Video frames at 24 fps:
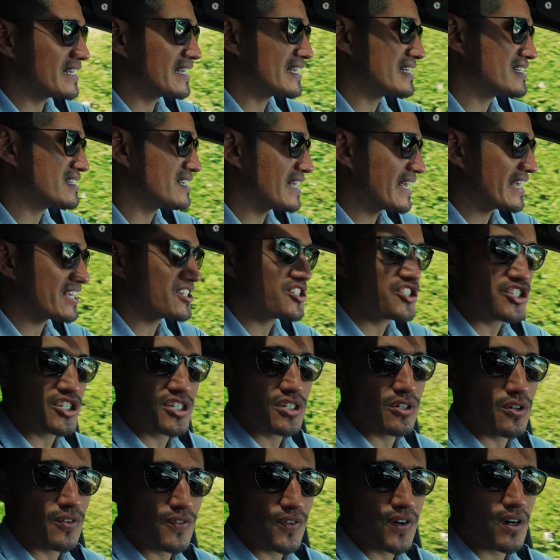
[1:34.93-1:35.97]
is a
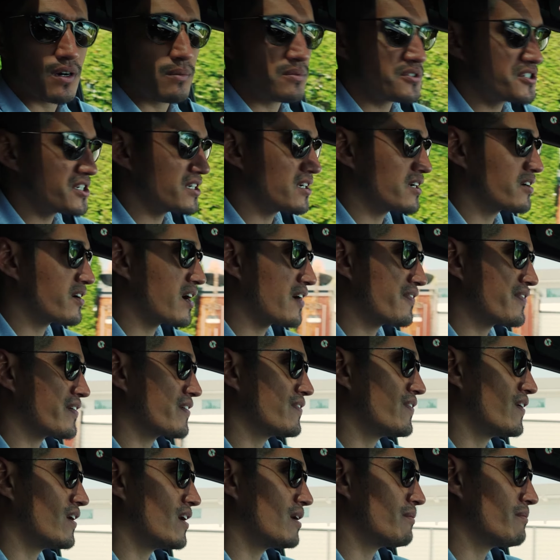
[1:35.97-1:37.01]
geofarm, geographic
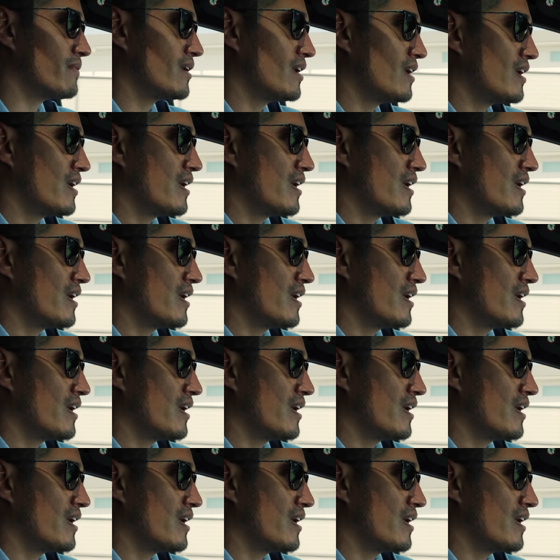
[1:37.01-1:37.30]
farm.